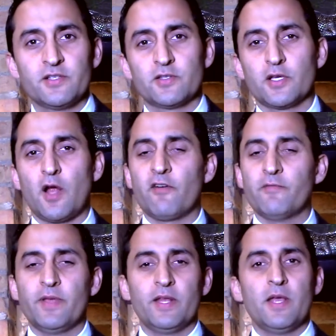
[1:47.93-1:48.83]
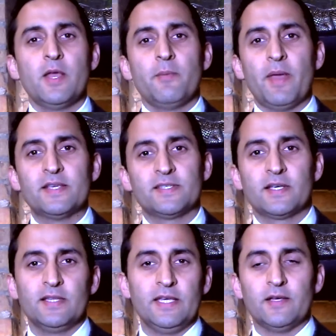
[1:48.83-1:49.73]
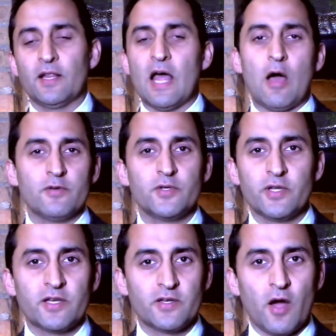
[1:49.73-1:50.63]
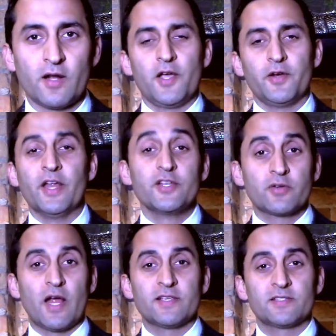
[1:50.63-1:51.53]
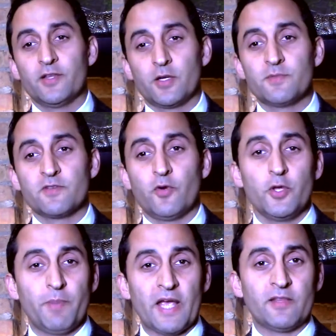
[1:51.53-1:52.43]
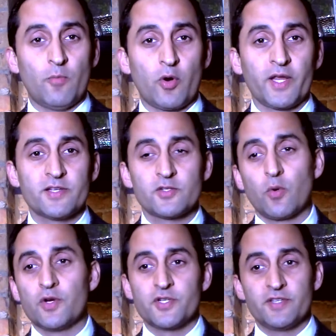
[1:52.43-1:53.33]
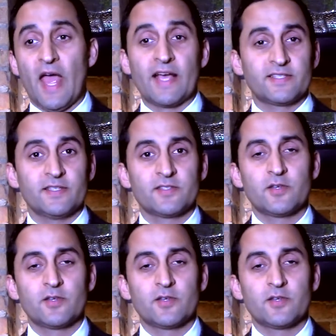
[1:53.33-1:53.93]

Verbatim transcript: So the government basically allows you to deduct your interest in terms of what you pay on the mortgage towards your taxes.